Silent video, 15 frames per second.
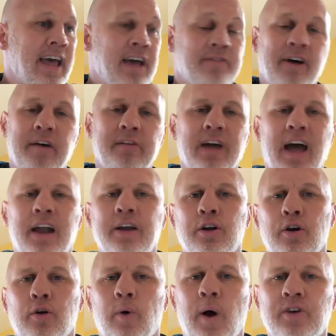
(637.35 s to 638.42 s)
If I haven't gotten to
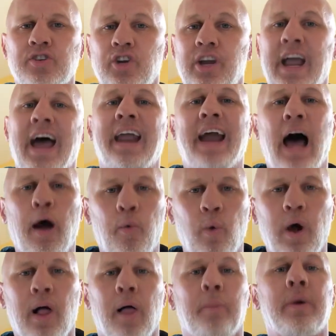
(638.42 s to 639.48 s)
your question yet, I
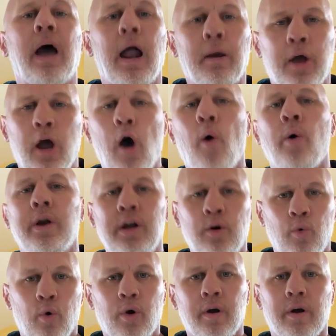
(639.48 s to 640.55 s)
will. I'm kind of going in
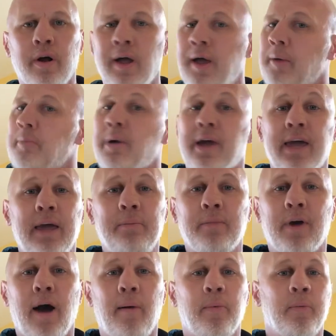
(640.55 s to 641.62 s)
order, but keep them
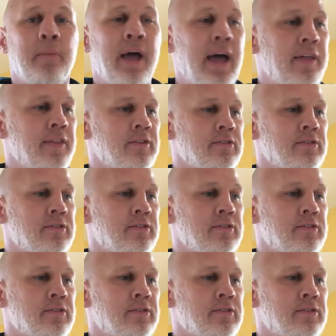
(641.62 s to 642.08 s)
coming, man.